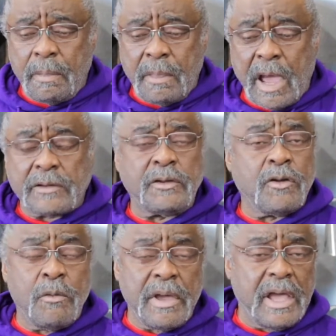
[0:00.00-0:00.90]
Hector
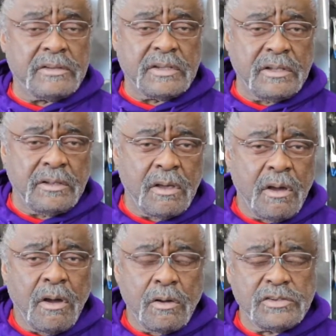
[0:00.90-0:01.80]
Gomez and
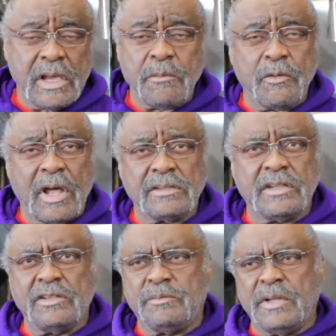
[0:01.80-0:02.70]
Jose Morales
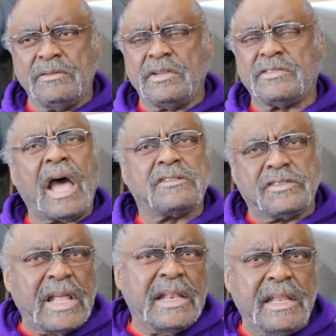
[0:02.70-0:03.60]
has been just
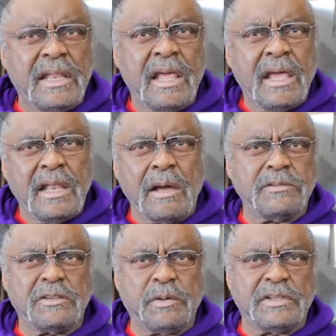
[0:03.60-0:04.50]
outstanding in helping
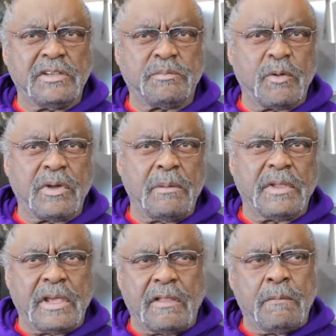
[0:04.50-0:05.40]
us put this program
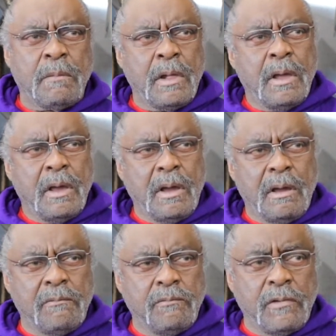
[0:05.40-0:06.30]
together.
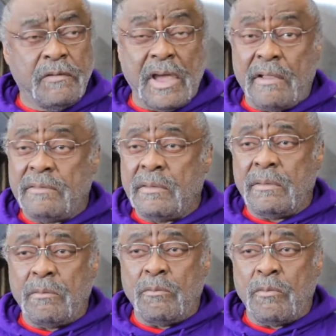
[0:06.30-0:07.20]

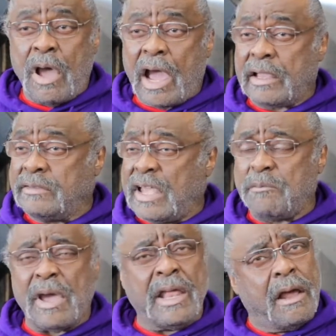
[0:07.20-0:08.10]
I can take
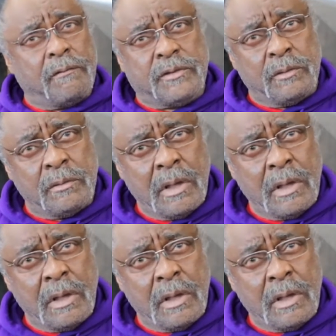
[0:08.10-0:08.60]
my hat off to